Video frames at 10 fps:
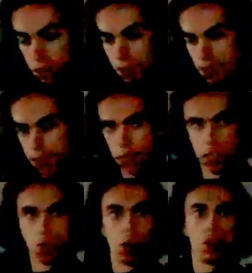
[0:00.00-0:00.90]

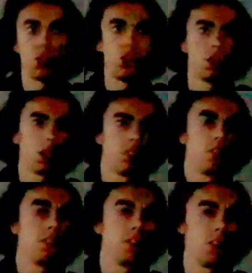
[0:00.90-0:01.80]
dentist wants to give
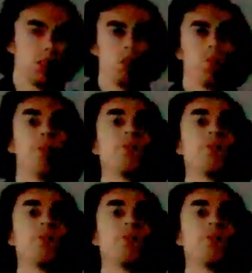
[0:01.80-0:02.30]
me.